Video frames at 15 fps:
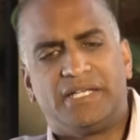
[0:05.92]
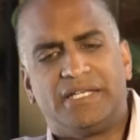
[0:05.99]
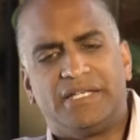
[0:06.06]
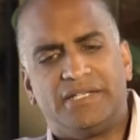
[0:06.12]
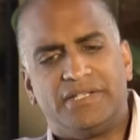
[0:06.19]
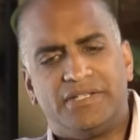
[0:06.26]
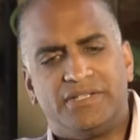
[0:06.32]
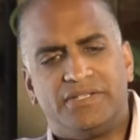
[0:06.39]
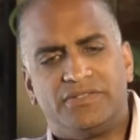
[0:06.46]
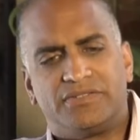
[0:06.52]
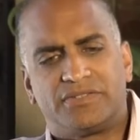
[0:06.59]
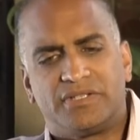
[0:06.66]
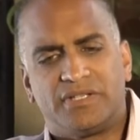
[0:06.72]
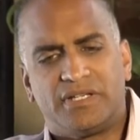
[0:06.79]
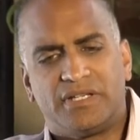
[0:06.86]

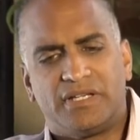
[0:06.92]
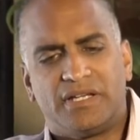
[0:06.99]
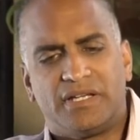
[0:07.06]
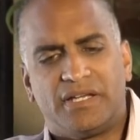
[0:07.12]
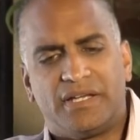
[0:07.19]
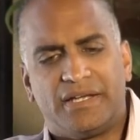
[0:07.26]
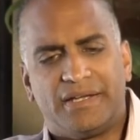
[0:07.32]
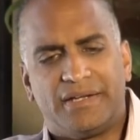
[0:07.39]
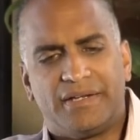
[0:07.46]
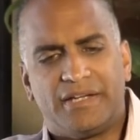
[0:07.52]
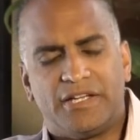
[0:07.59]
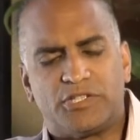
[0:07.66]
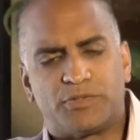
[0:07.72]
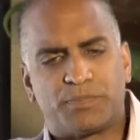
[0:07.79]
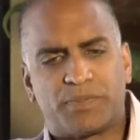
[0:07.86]
is
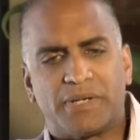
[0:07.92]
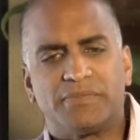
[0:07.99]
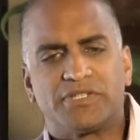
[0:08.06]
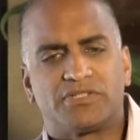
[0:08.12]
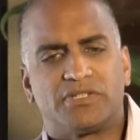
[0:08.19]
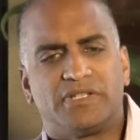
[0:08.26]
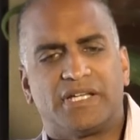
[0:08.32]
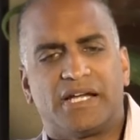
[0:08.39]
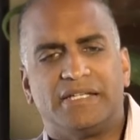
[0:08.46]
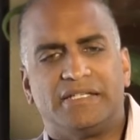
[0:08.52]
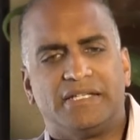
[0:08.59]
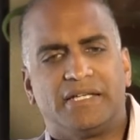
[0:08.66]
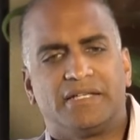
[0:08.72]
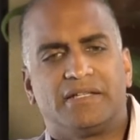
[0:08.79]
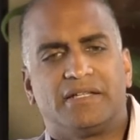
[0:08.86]
premised on the
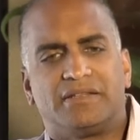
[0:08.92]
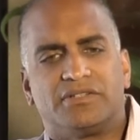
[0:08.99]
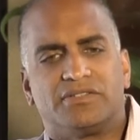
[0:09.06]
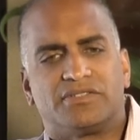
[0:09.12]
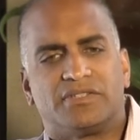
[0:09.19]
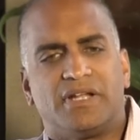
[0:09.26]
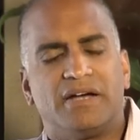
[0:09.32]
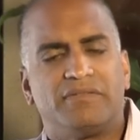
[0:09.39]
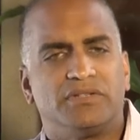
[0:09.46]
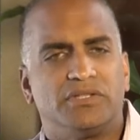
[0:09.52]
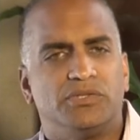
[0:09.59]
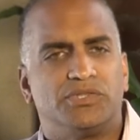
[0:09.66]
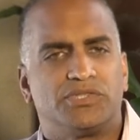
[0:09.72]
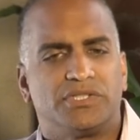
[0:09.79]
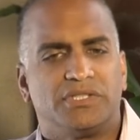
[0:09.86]
idea that there's an
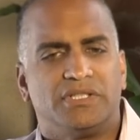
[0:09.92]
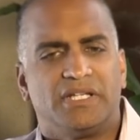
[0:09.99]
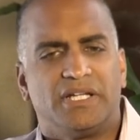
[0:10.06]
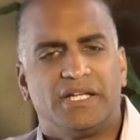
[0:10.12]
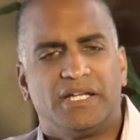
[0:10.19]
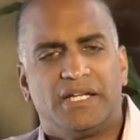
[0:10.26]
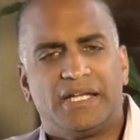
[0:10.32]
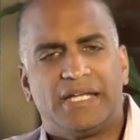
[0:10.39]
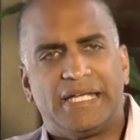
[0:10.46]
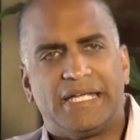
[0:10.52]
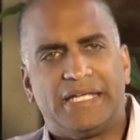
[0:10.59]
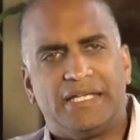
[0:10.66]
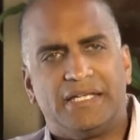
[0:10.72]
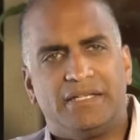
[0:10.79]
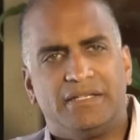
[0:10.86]
evolution
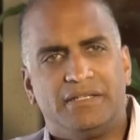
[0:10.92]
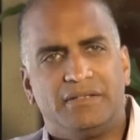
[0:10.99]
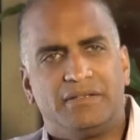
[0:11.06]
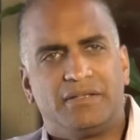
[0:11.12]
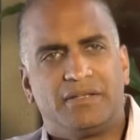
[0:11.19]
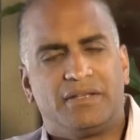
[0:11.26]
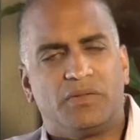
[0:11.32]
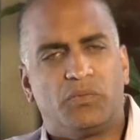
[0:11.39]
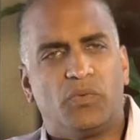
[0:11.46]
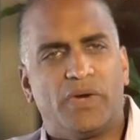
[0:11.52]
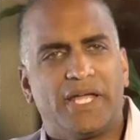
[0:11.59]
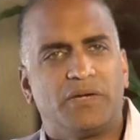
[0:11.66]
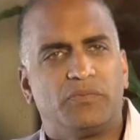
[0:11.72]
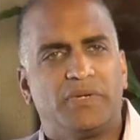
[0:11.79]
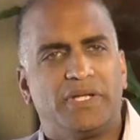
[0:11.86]
in the
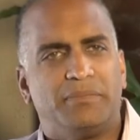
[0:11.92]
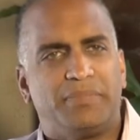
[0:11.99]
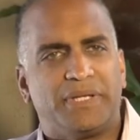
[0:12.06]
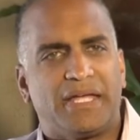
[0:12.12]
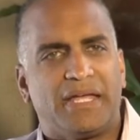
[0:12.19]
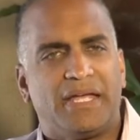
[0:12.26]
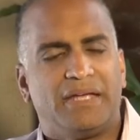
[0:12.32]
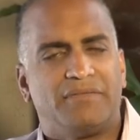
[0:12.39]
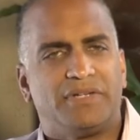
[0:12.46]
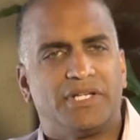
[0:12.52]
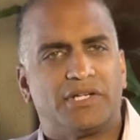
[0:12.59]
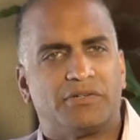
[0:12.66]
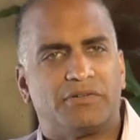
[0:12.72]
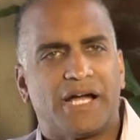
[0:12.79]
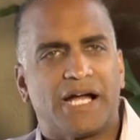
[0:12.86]
way we behave and
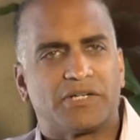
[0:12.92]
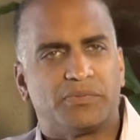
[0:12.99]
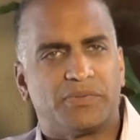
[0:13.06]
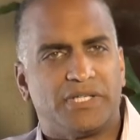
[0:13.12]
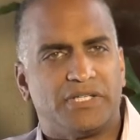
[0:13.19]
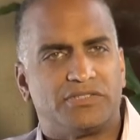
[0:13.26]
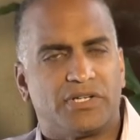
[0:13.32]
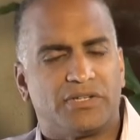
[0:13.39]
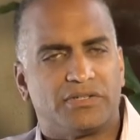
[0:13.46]
interact with each